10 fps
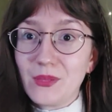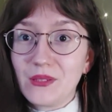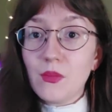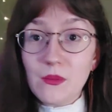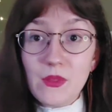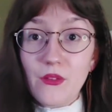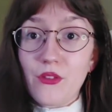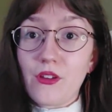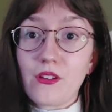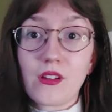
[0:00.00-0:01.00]
Maybe they're
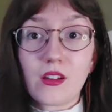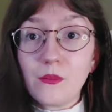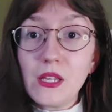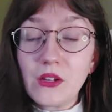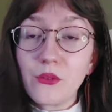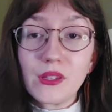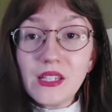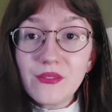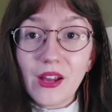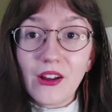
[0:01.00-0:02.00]
the comedic
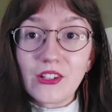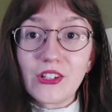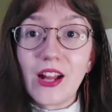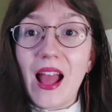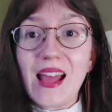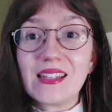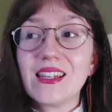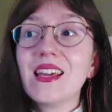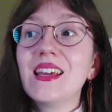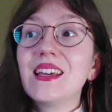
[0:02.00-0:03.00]
relief character and
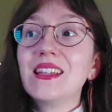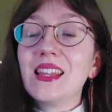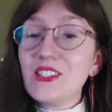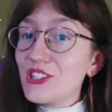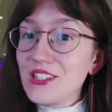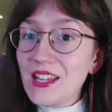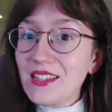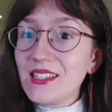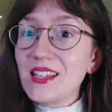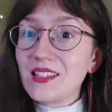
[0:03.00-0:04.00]
they just take
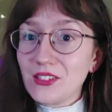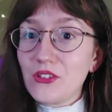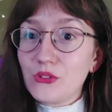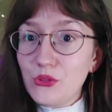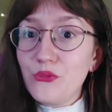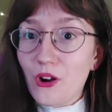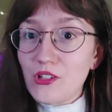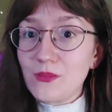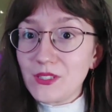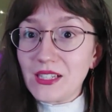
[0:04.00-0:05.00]
things a little too far
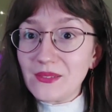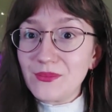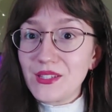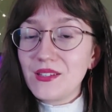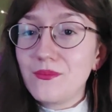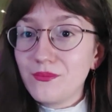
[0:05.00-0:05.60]
sometimes.